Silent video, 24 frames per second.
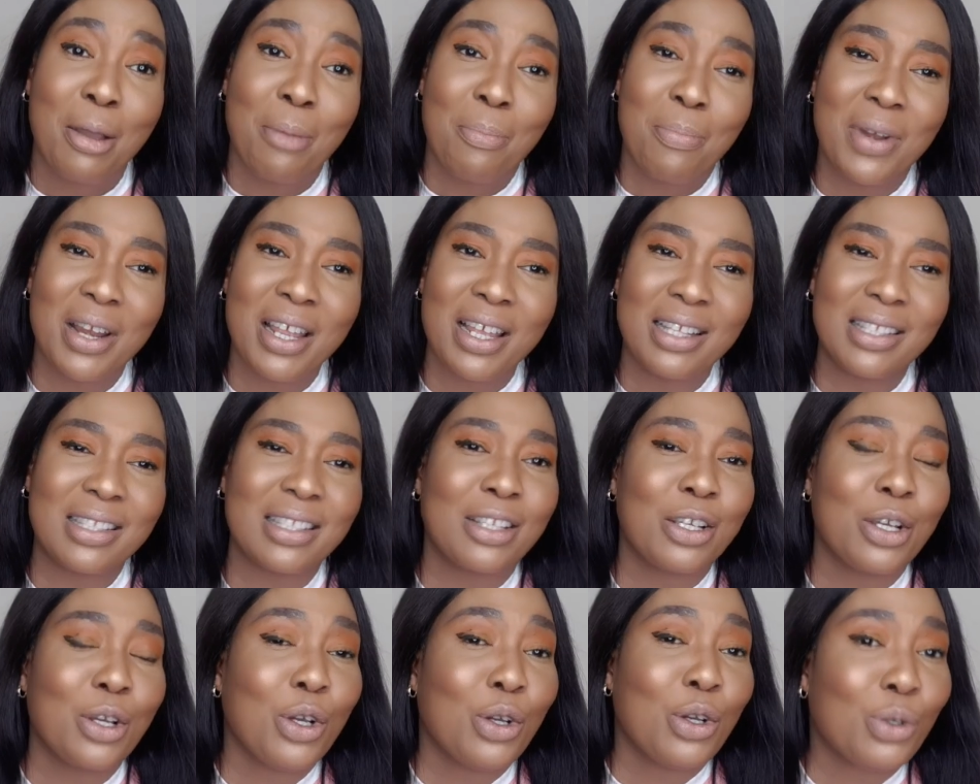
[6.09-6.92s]
please
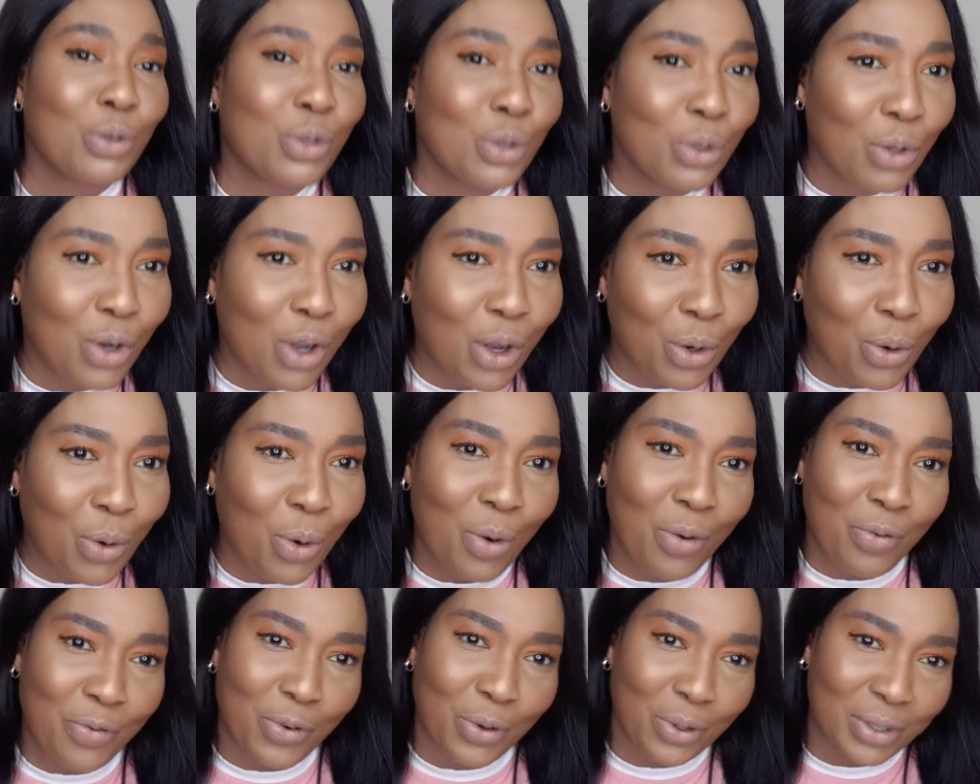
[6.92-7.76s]
do not
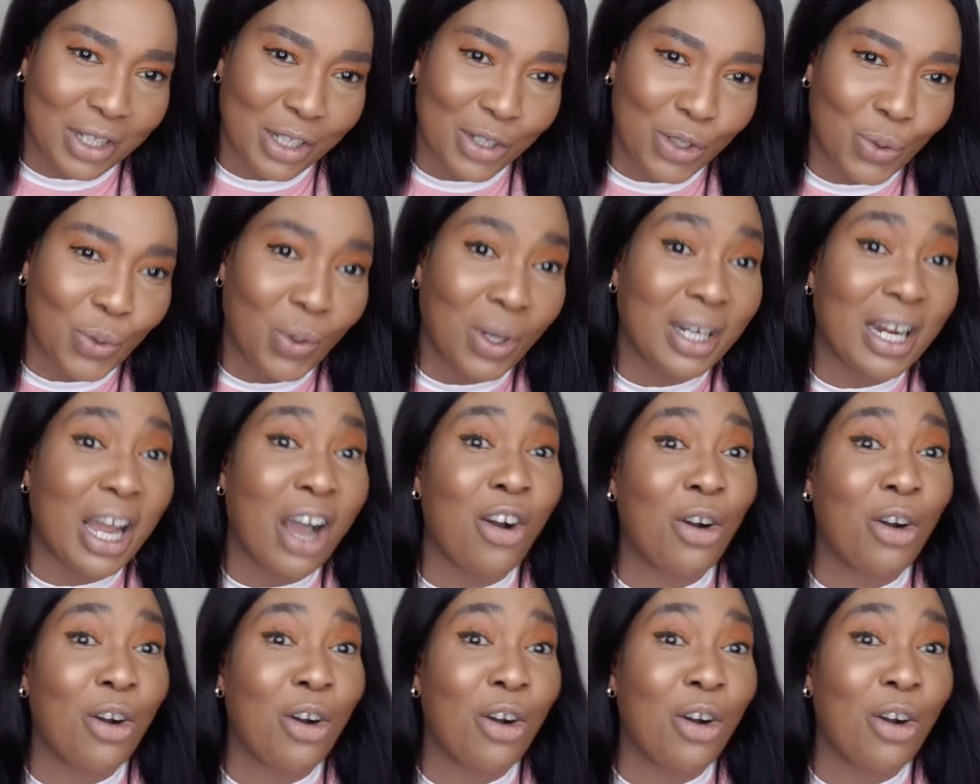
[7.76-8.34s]
go for this one.